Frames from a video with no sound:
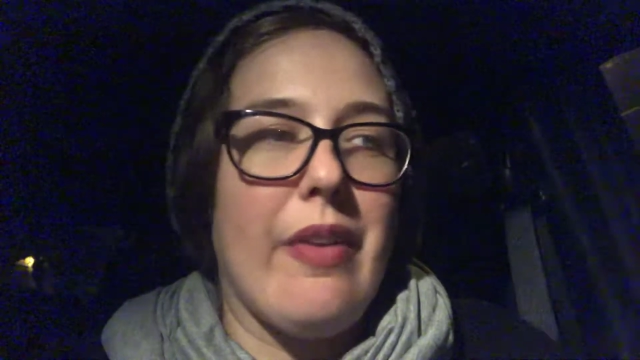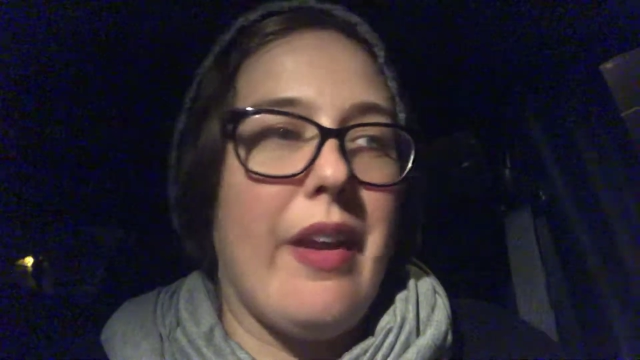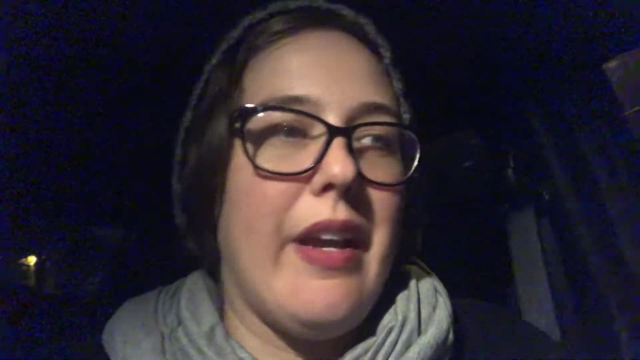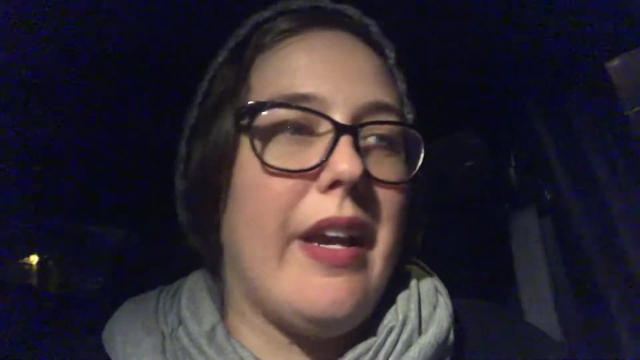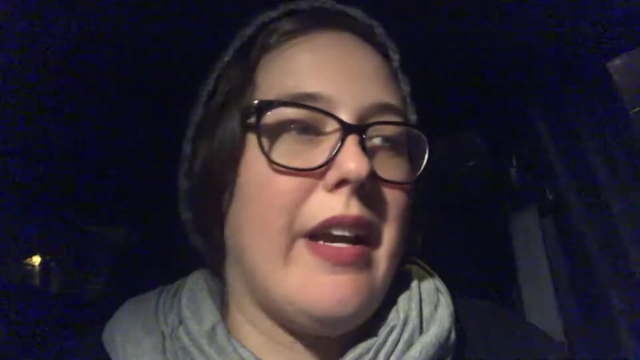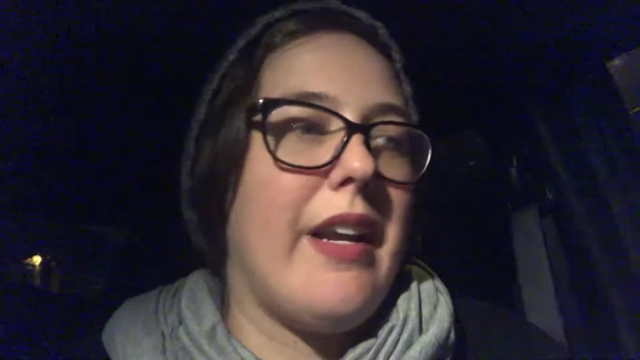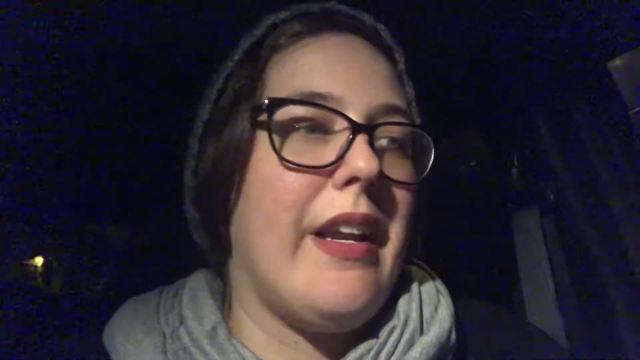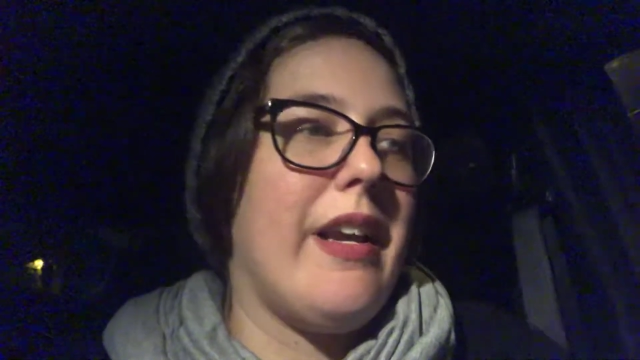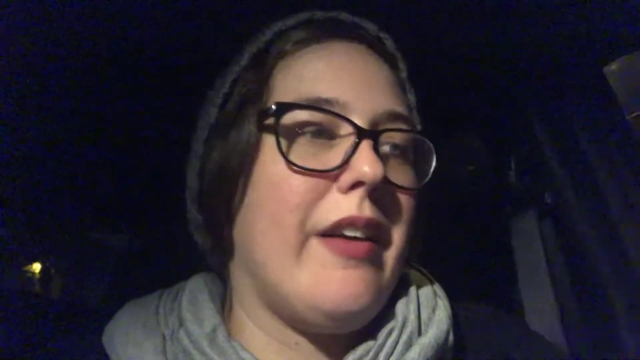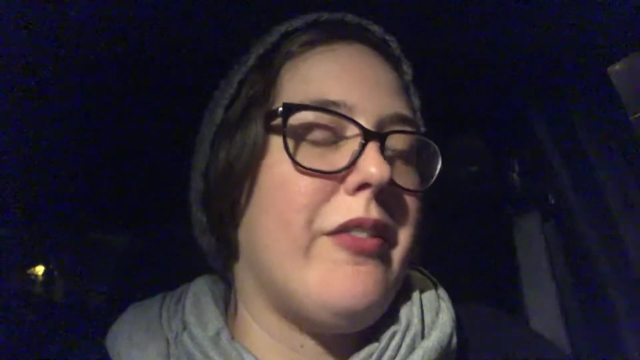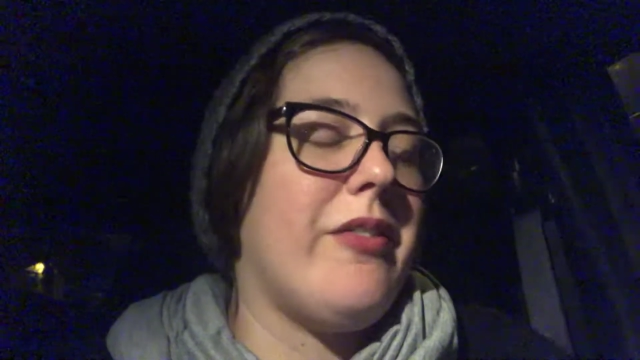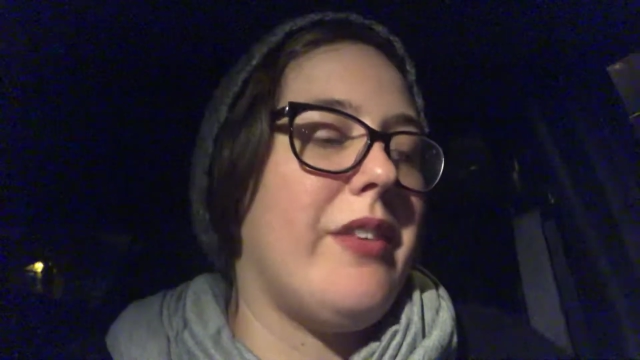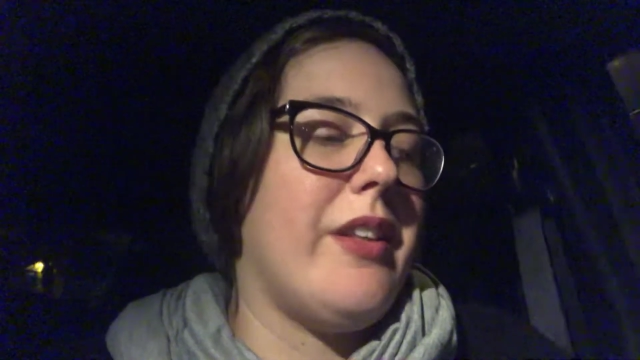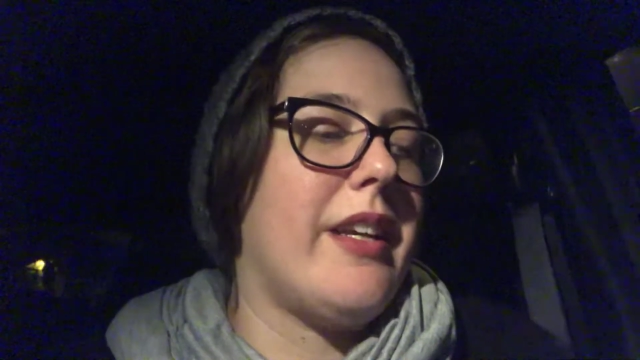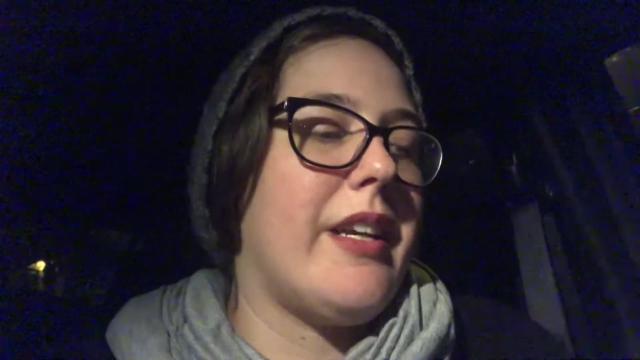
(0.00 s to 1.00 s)
And I
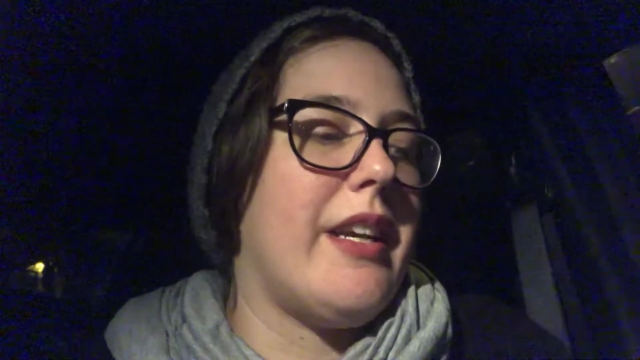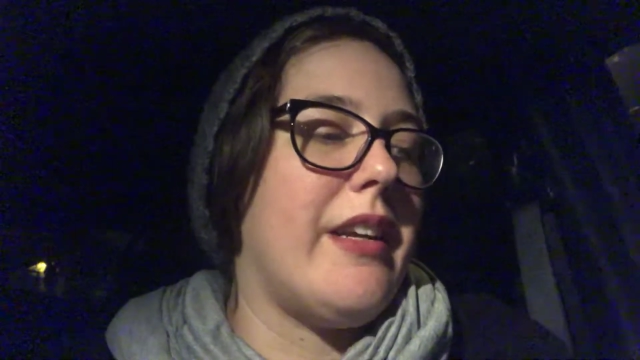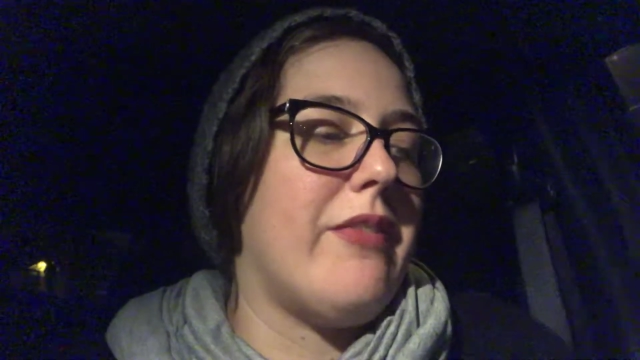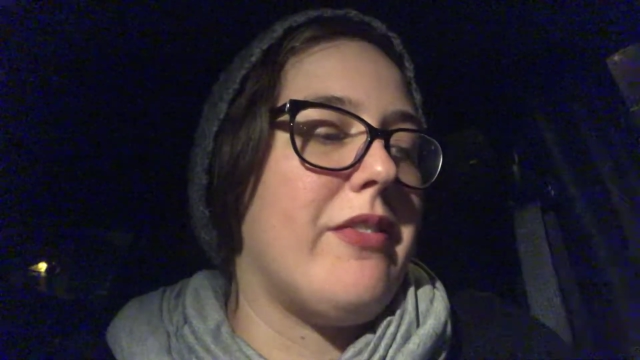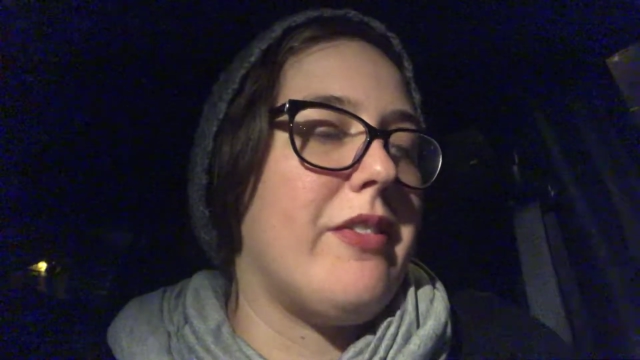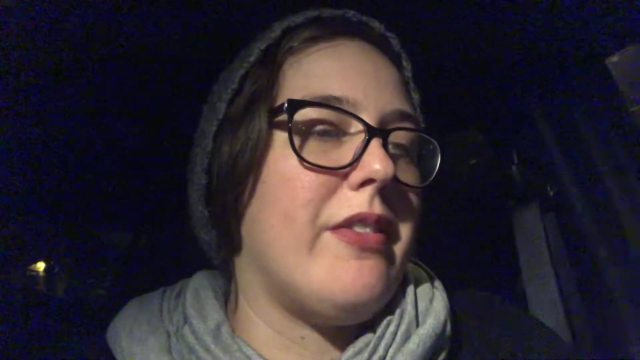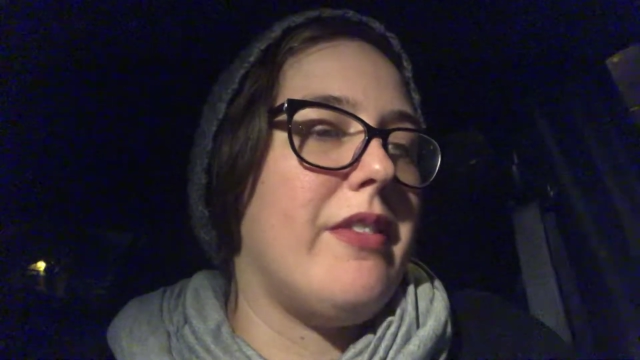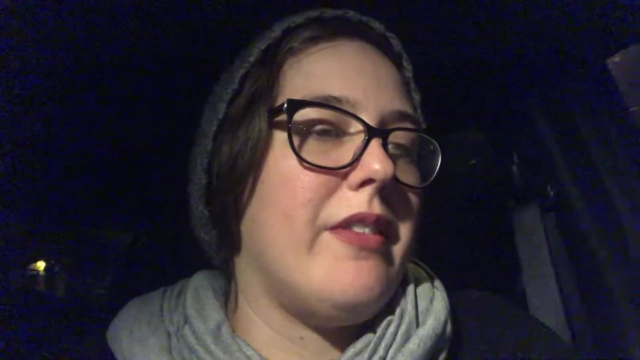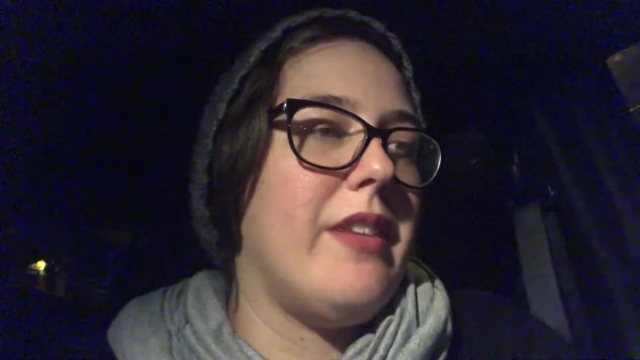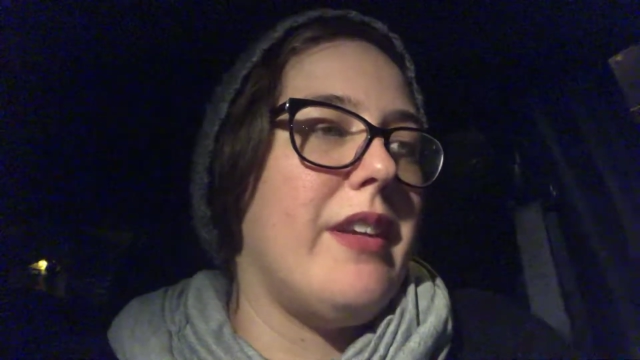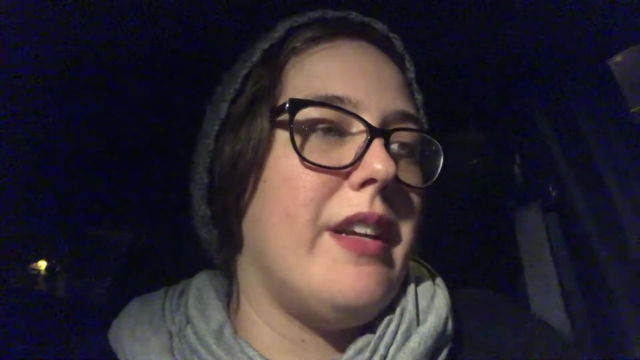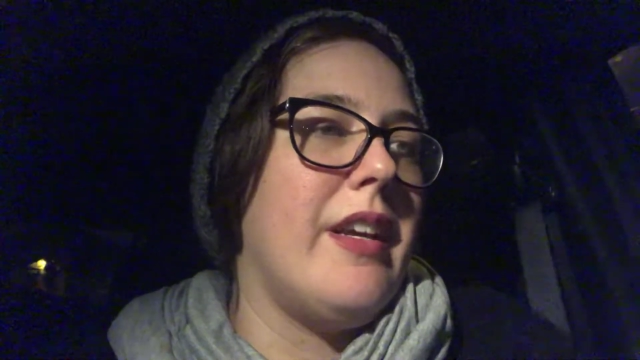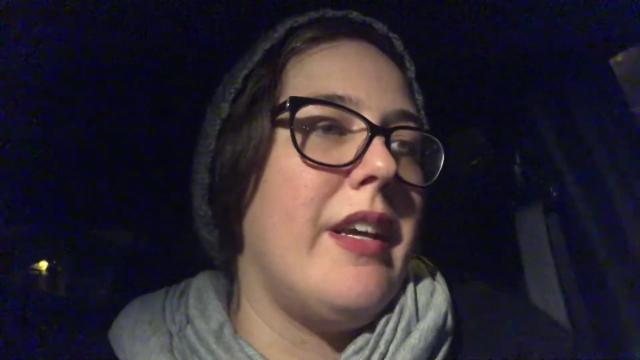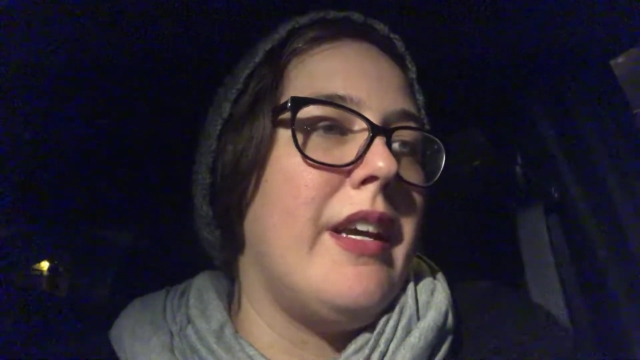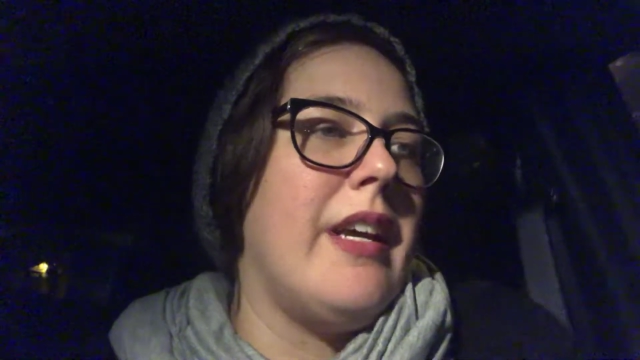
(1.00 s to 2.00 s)
really
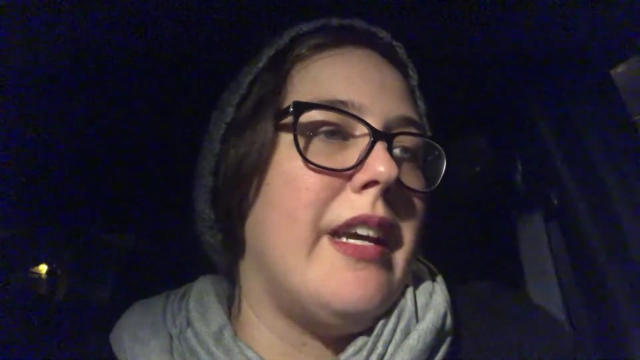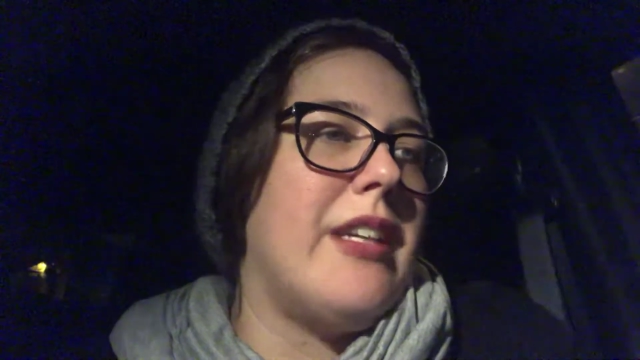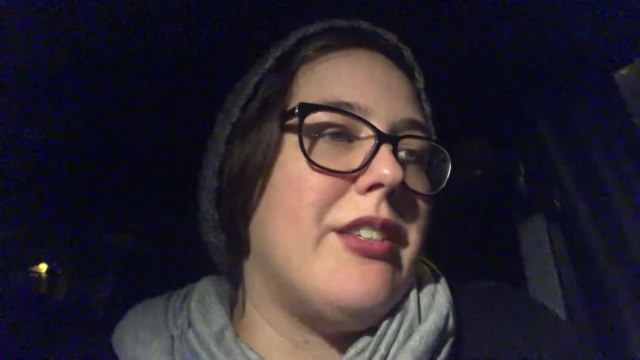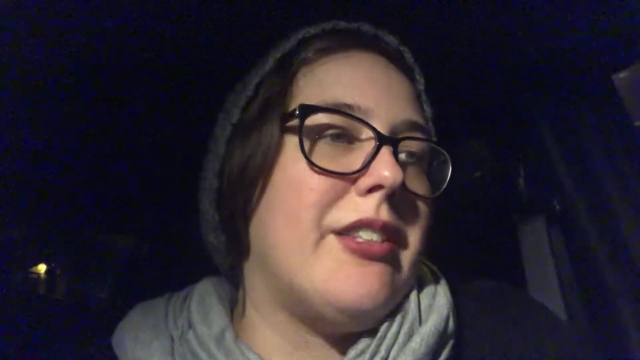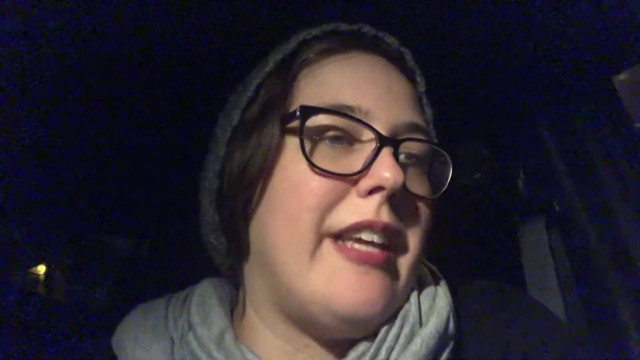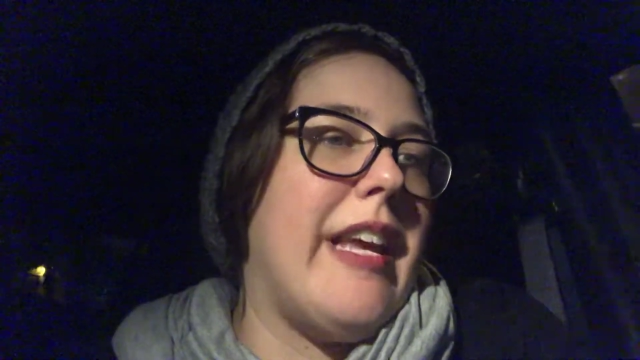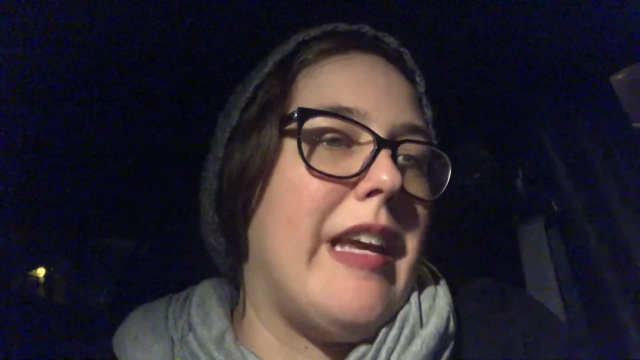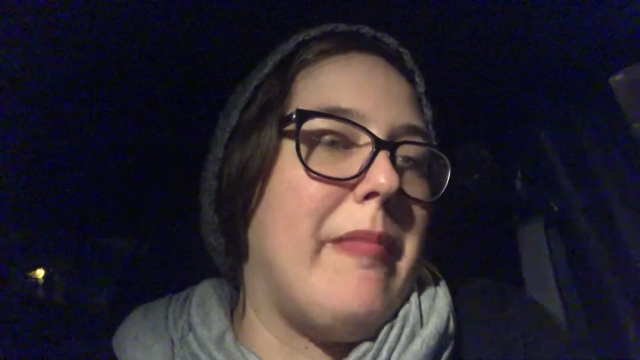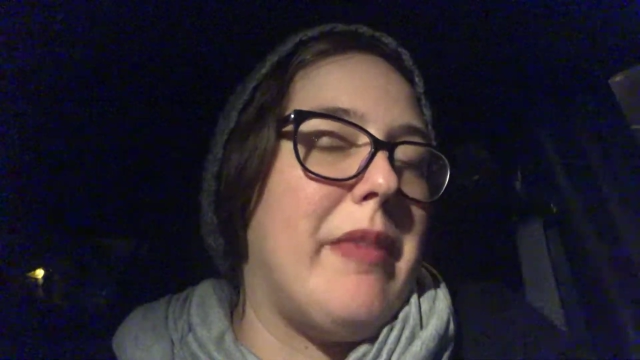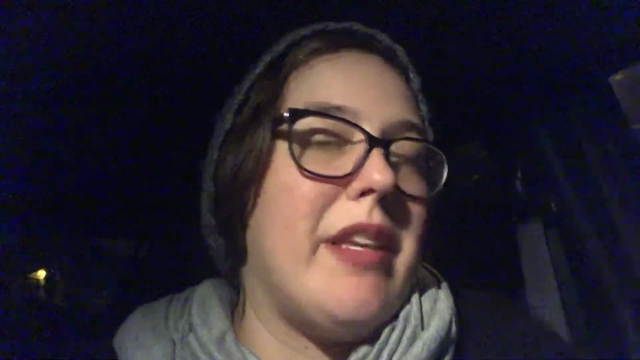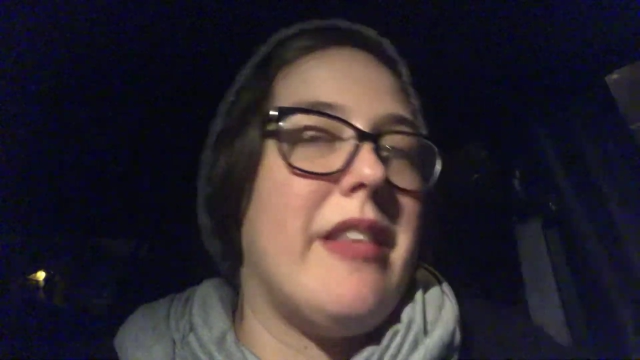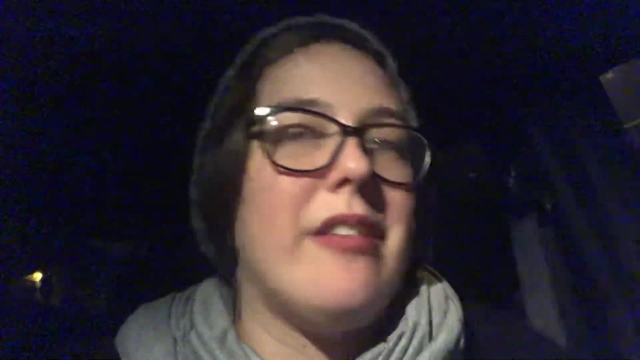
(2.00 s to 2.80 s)
it just hit me the